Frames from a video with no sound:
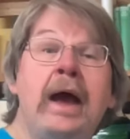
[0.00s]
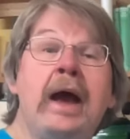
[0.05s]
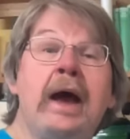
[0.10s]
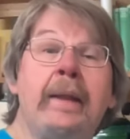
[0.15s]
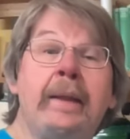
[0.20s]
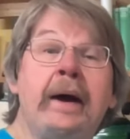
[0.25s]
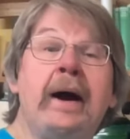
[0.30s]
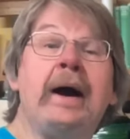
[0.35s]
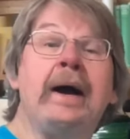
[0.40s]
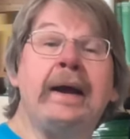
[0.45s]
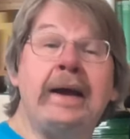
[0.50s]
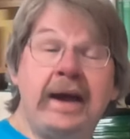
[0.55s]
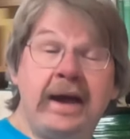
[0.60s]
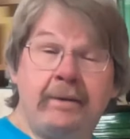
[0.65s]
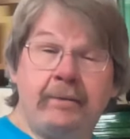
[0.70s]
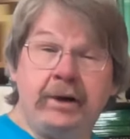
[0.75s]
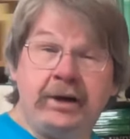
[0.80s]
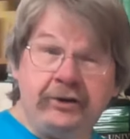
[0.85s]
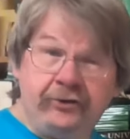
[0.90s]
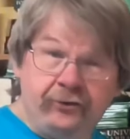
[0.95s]
and I
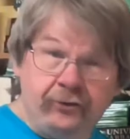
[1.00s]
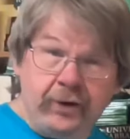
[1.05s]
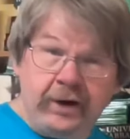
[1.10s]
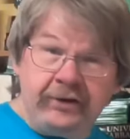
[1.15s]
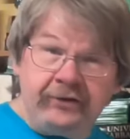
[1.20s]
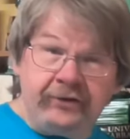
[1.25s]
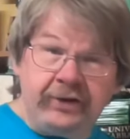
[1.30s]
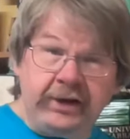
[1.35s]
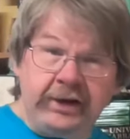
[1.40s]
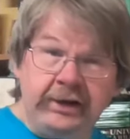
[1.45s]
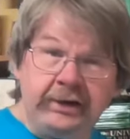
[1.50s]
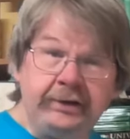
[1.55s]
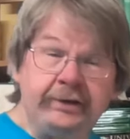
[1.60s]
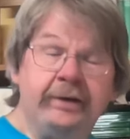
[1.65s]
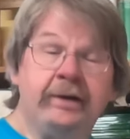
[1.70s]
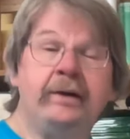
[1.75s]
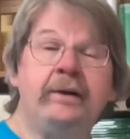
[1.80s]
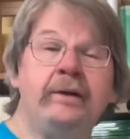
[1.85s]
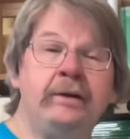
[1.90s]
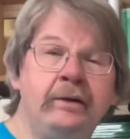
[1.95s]
am addressing
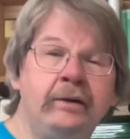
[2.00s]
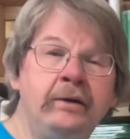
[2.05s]
it.